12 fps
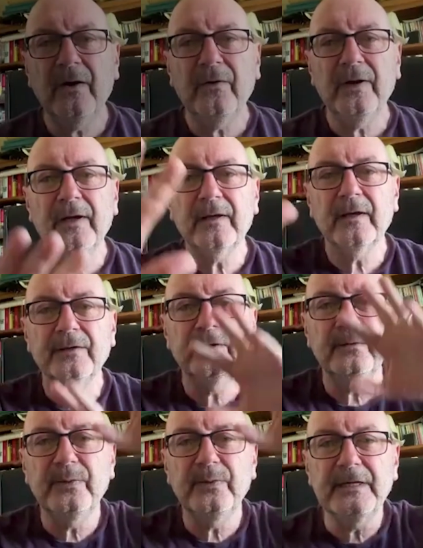you'd be in
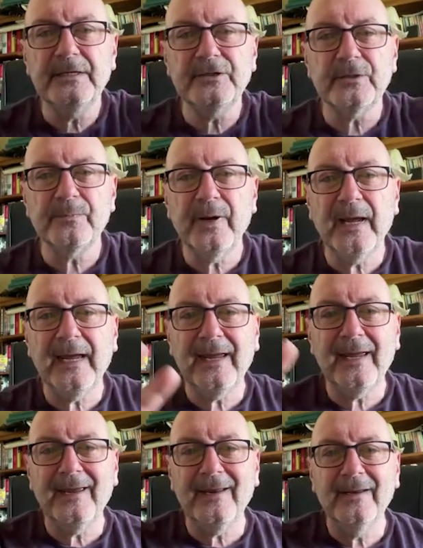America, you'd be
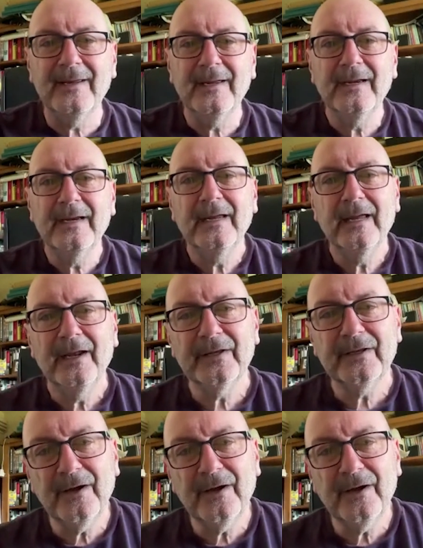in Japan.